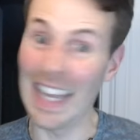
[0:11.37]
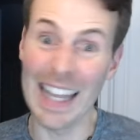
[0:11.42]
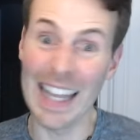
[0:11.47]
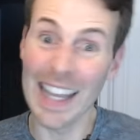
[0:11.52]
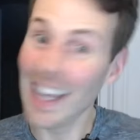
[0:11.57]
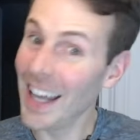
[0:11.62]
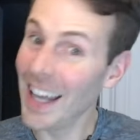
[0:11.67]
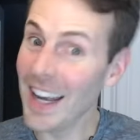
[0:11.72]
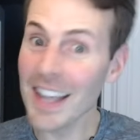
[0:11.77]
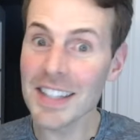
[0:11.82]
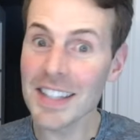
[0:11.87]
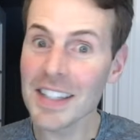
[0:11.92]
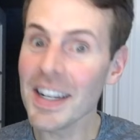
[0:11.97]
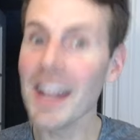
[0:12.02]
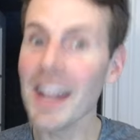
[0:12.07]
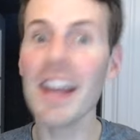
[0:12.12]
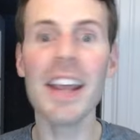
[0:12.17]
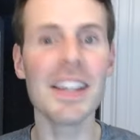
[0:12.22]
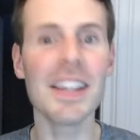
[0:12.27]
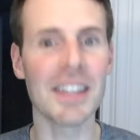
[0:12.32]
it is and it
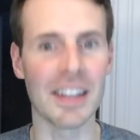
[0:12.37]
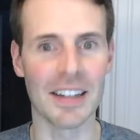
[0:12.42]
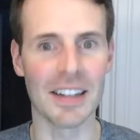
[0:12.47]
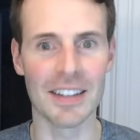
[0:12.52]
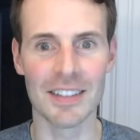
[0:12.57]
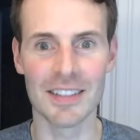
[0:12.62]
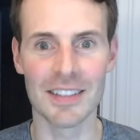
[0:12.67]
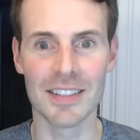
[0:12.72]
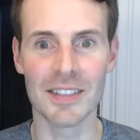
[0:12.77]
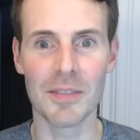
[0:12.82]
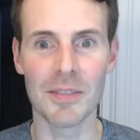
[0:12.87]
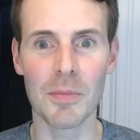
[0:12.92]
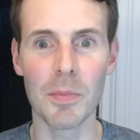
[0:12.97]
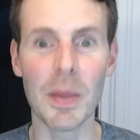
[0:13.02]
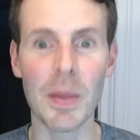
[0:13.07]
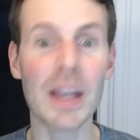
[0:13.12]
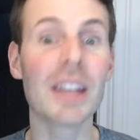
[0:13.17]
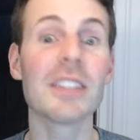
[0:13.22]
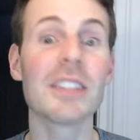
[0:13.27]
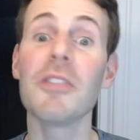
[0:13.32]
isn't.
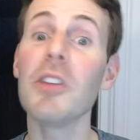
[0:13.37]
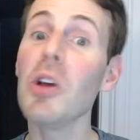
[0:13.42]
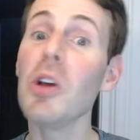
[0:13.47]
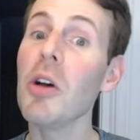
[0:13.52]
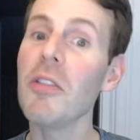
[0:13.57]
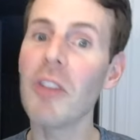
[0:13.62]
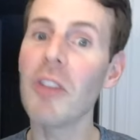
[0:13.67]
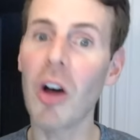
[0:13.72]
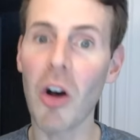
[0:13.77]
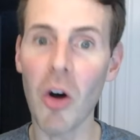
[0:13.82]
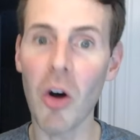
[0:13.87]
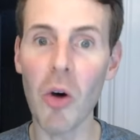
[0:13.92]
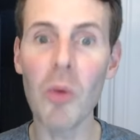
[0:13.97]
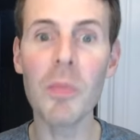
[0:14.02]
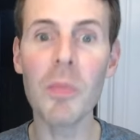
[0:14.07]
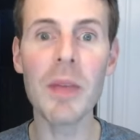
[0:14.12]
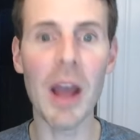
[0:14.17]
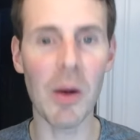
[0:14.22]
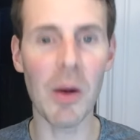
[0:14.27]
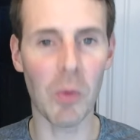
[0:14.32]
Because if you have a
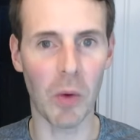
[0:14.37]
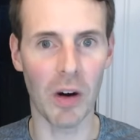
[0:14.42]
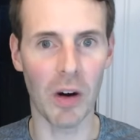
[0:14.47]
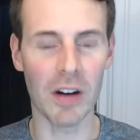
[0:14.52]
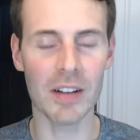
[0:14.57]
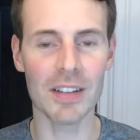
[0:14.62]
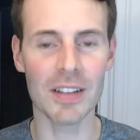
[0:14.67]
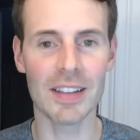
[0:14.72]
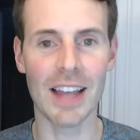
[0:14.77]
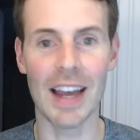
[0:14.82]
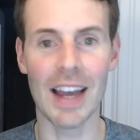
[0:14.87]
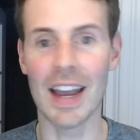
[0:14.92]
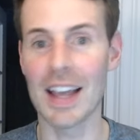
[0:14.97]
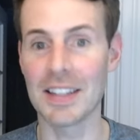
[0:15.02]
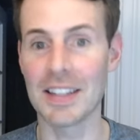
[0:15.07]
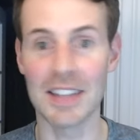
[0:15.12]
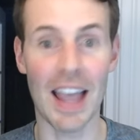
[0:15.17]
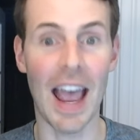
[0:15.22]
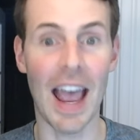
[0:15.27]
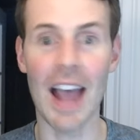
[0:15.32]
home network that
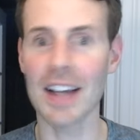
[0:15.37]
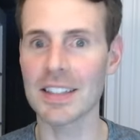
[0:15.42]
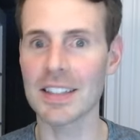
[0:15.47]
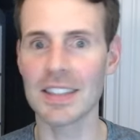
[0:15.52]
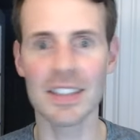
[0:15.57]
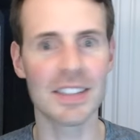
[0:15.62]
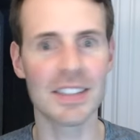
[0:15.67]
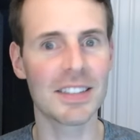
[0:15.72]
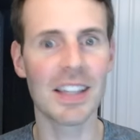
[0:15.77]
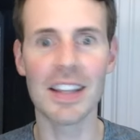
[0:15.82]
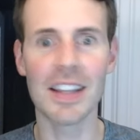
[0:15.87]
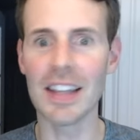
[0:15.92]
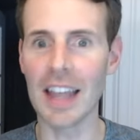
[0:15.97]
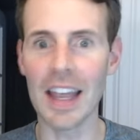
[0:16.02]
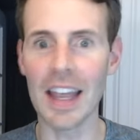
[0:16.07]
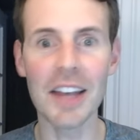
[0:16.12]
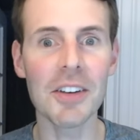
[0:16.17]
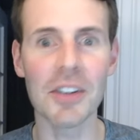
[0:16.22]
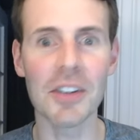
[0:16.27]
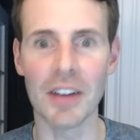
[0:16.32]
has access to the
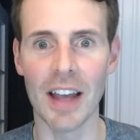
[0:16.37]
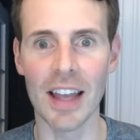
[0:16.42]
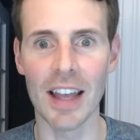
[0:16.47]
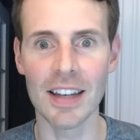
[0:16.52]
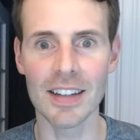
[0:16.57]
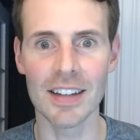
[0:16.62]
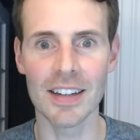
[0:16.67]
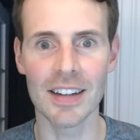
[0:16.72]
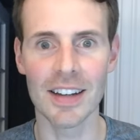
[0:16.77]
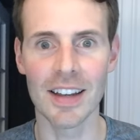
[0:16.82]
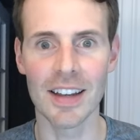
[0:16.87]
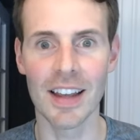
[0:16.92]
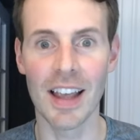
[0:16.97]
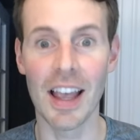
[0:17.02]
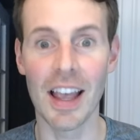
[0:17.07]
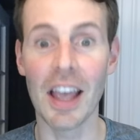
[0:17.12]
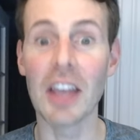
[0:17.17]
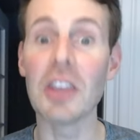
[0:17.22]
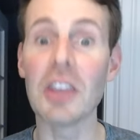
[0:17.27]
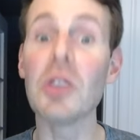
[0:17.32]
internet,
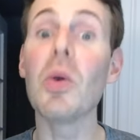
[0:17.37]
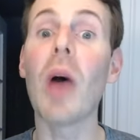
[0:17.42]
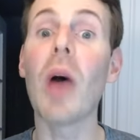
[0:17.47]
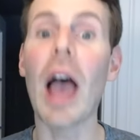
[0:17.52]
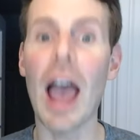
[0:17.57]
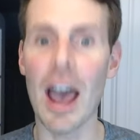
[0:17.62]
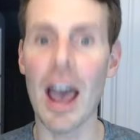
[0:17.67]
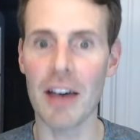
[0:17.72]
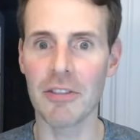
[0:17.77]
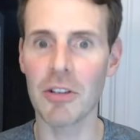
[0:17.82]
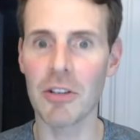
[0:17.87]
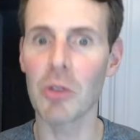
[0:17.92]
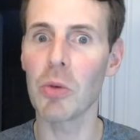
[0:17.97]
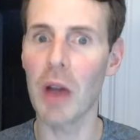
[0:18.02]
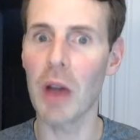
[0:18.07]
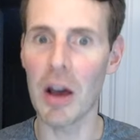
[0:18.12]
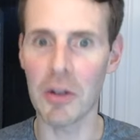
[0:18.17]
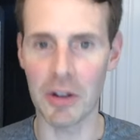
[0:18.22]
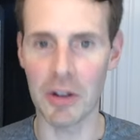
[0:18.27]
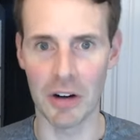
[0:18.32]
you have a
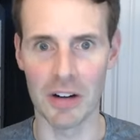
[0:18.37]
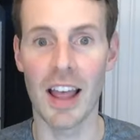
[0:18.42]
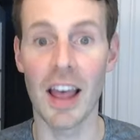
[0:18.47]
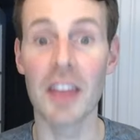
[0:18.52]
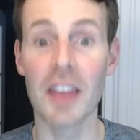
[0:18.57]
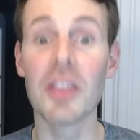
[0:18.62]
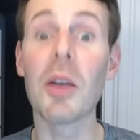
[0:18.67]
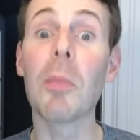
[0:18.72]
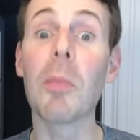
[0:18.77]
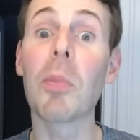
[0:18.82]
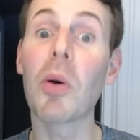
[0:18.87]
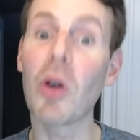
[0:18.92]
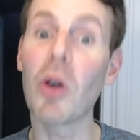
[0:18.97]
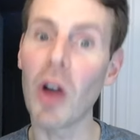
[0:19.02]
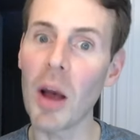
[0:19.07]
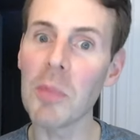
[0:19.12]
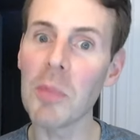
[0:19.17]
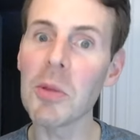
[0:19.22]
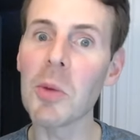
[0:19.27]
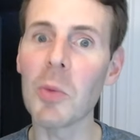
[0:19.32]
router. The
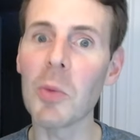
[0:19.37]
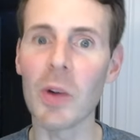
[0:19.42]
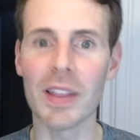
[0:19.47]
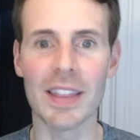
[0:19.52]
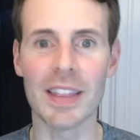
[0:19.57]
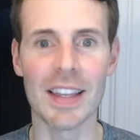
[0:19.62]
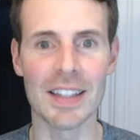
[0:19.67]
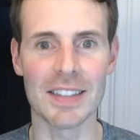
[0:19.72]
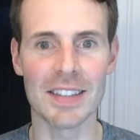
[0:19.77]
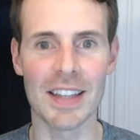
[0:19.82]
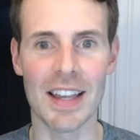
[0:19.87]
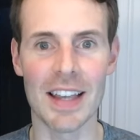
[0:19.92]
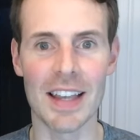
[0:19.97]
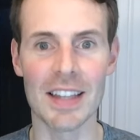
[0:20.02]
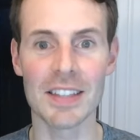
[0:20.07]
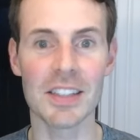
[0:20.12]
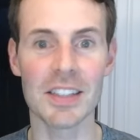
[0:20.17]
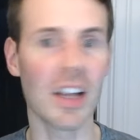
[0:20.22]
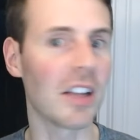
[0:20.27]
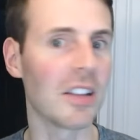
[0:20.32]
problem with this
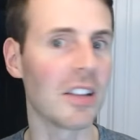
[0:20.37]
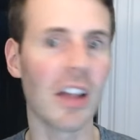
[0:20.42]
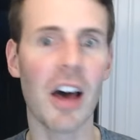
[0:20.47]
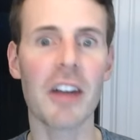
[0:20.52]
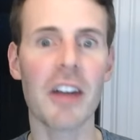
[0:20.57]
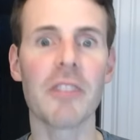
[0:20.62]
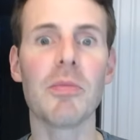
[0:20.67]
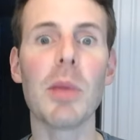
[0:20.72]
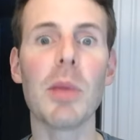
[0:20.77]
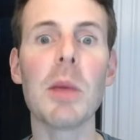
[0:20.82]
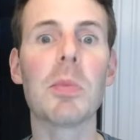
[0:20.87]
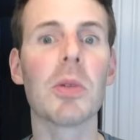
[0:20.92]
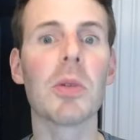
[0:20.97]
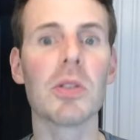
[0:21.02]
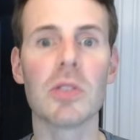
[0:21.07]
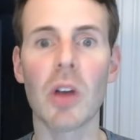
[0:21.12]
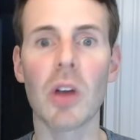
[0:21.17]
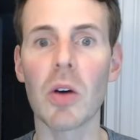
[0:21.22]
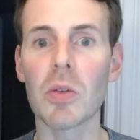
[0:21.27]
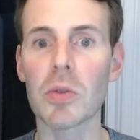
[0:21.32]
is a lot of people
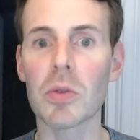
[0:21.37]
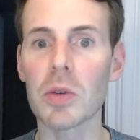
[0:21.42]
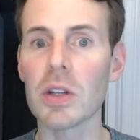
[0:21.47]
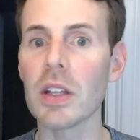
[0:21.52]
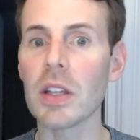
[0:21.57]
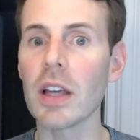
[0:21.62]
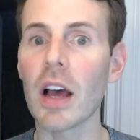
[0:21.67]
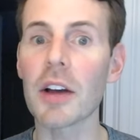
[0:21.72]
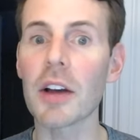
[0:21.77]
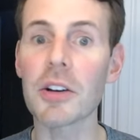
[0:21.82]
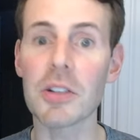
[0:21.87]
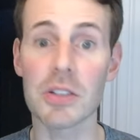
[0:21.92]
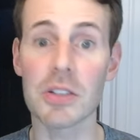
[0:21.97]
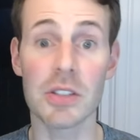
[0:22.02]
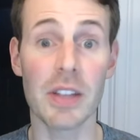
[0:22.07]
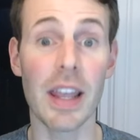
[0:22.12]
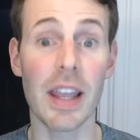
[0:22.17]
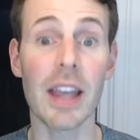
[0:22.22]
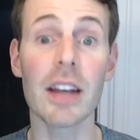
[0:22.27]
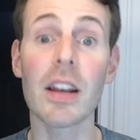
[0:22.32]
don't really
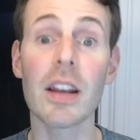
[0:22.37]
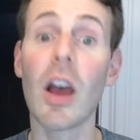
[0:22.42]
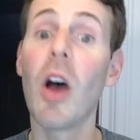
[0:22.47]
understand